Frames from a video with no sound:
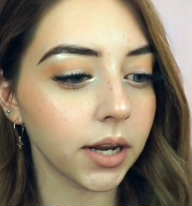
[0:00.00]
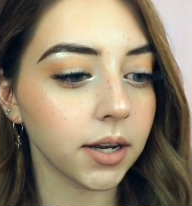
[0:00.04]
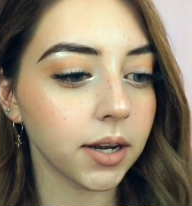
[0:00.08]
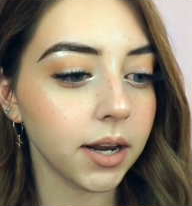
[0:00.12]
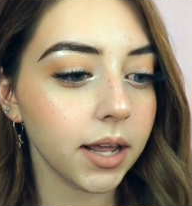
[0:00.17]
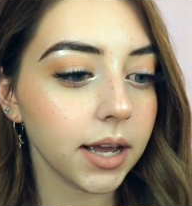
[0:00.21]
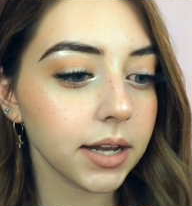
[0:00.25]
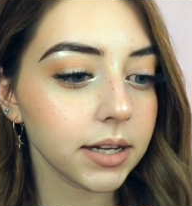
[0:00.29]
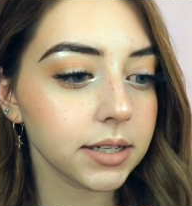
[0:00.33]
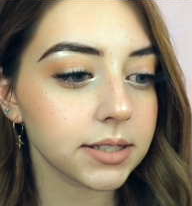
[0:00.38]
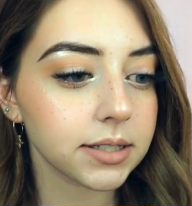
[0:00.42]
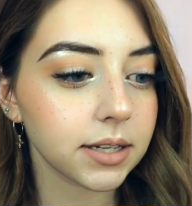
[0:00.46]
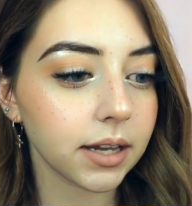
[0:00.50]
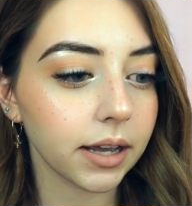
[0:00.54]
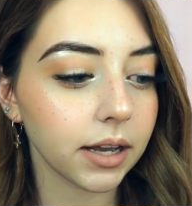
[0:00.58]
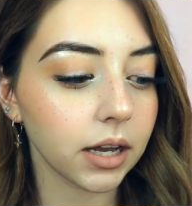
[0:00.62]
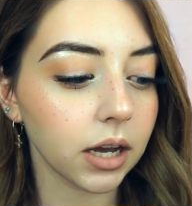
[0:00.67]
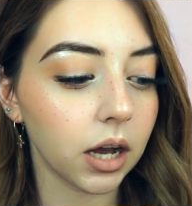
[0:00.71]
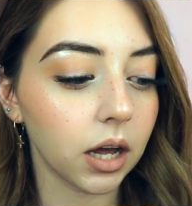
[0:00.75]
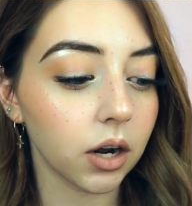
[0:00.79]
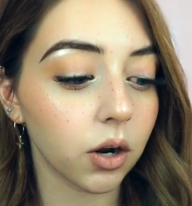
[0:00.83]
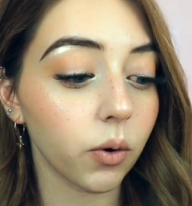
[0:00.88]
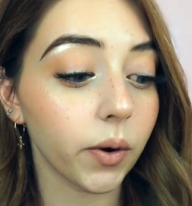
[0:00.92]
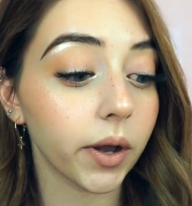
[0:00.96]
next I
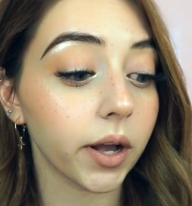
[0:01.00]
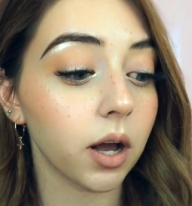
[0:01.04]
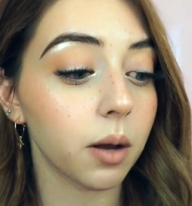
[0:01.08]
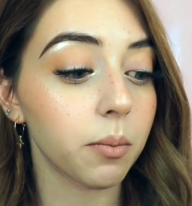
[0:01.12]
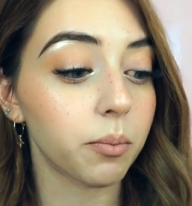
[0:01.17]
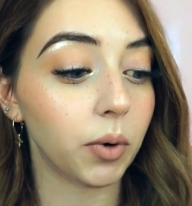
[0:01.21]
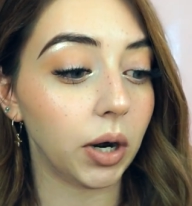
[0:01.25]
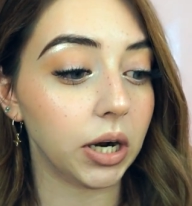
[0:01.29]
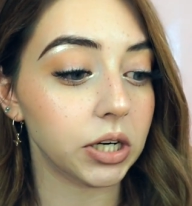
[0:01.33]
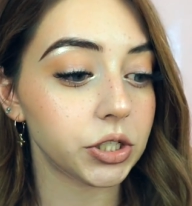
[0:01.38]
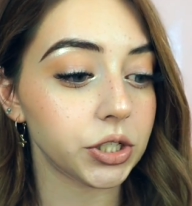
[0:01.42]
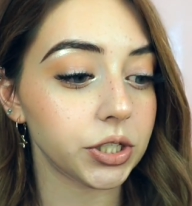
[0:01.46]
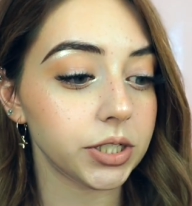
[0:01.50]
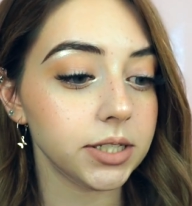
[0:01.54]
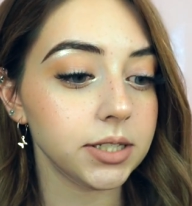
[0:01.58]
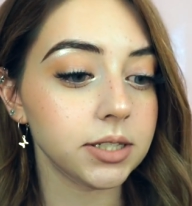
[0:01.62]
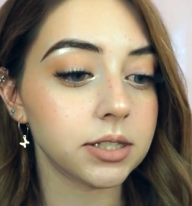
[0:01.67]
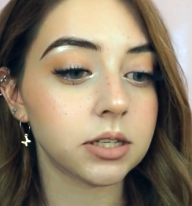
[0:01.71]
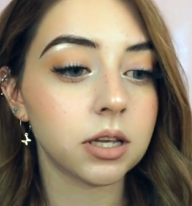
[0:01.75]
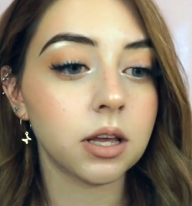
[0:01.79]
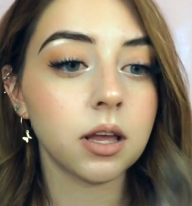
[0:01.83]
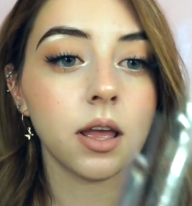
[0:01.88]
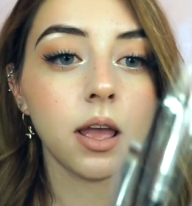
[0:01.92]
got brushes.